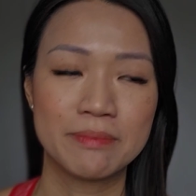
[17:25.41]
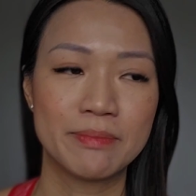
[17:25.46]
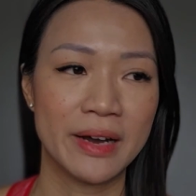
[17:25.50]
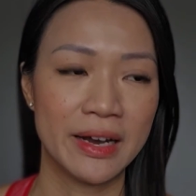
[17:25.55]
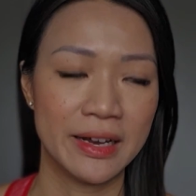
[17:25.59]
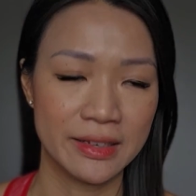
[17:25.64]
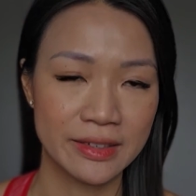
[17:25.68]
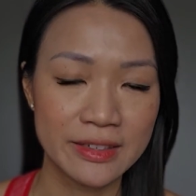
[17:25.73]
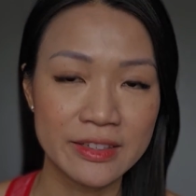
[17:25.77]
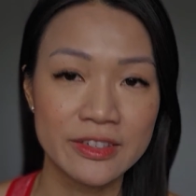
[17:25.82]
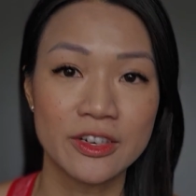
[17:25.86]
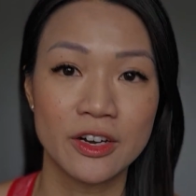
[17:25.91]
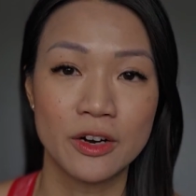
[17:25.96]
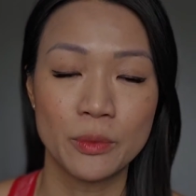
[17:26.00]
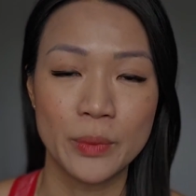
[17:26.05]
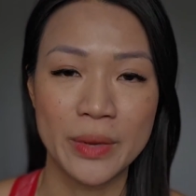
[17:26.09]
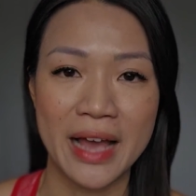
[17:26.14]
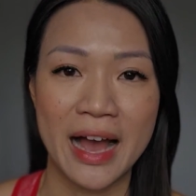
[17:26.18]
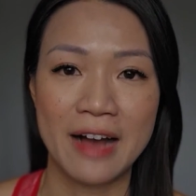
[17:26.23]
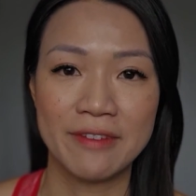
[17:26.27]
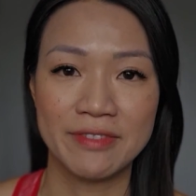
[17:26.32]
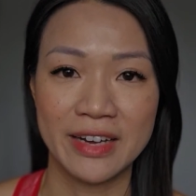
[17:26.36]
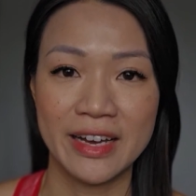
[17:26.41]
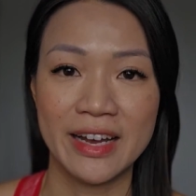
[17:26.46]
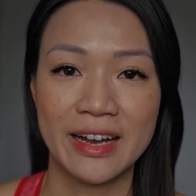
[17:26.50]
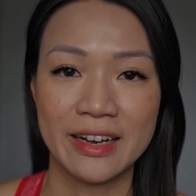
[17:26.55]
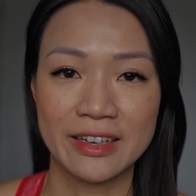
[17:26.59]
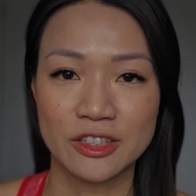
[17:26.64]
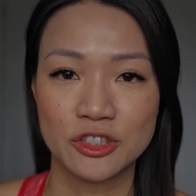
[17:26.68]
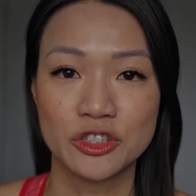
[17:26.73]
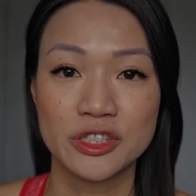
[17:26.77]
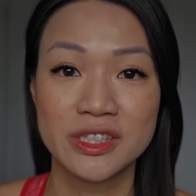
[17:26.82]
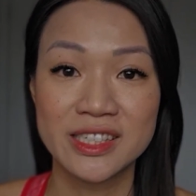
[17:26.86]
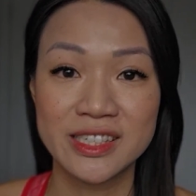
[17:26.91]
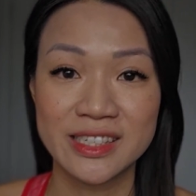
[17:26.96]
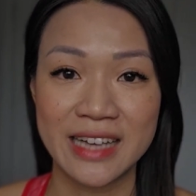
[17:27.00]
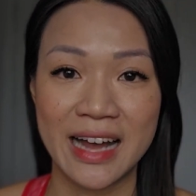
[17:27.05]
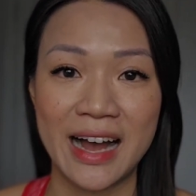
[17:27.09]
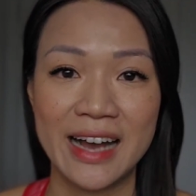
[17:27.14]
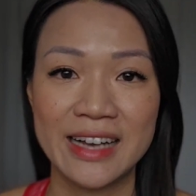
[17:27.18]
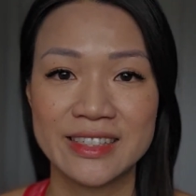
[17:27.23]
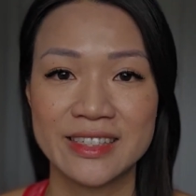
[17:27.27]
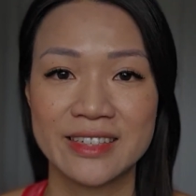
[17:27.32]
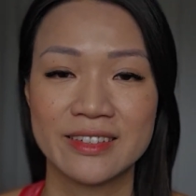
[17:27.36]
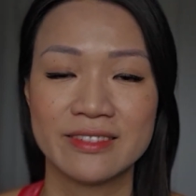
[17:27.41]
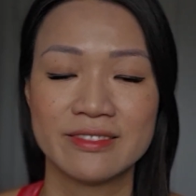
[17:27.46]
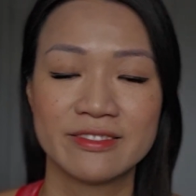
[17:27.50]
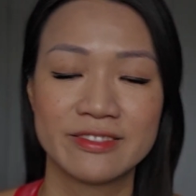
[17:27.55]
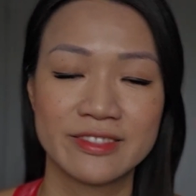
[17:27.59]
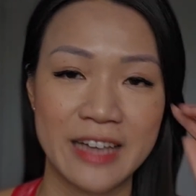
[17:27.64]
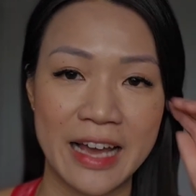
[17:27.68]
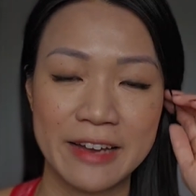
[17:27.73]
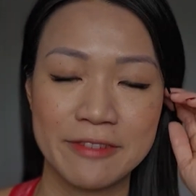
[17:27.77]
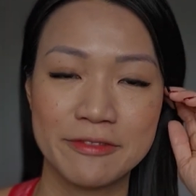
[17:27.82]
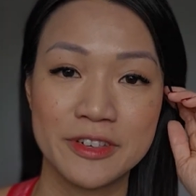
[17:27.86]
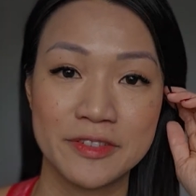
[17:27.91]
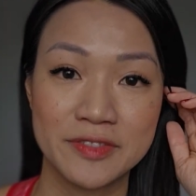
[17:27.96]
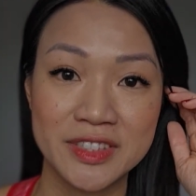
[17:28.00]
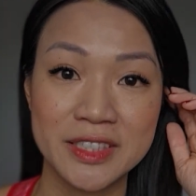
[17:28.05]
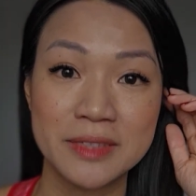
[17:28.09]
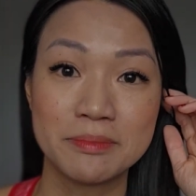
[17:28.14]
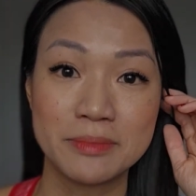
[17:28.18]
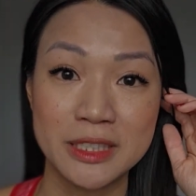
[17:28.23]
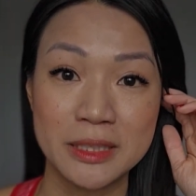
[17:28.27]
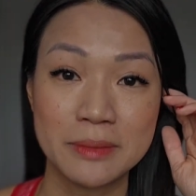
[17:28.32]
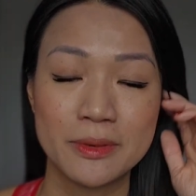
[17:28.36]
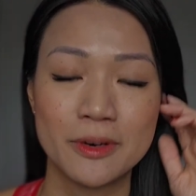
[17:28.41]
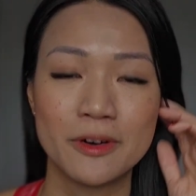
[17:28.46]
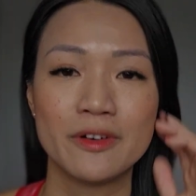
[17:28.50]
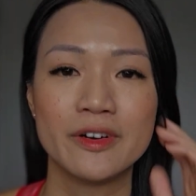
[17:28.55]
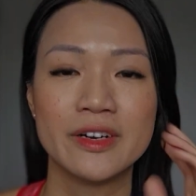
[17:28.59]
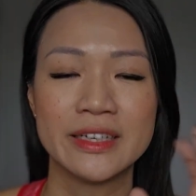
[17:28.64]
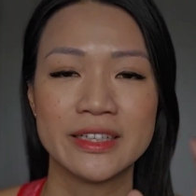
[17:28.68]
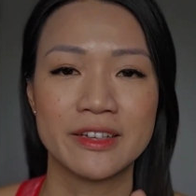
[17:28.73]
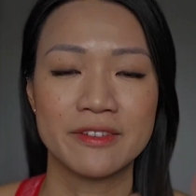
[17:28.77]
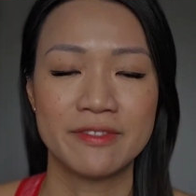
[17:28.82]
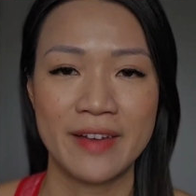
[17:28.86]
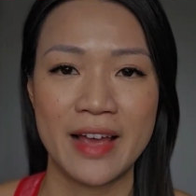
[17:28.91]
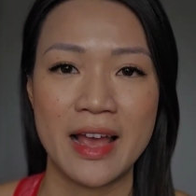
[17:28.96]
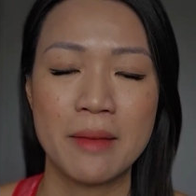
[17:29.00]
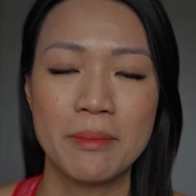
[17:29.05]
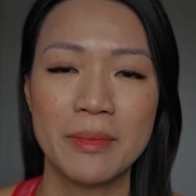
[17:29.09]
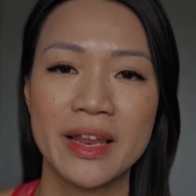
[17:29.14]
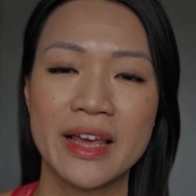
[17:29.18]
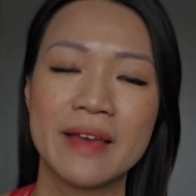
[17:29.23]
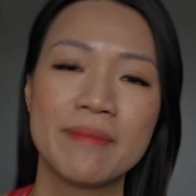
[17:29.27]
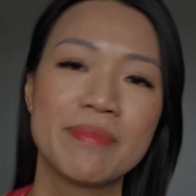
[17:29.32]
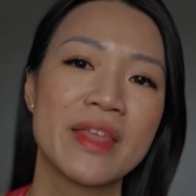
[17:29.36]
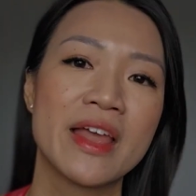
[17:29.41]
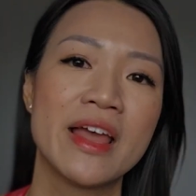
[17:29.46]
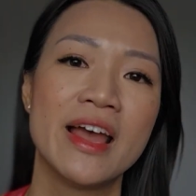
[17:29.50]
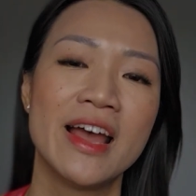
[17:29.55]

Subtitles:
but we have a good size of 10, 15 people in the family.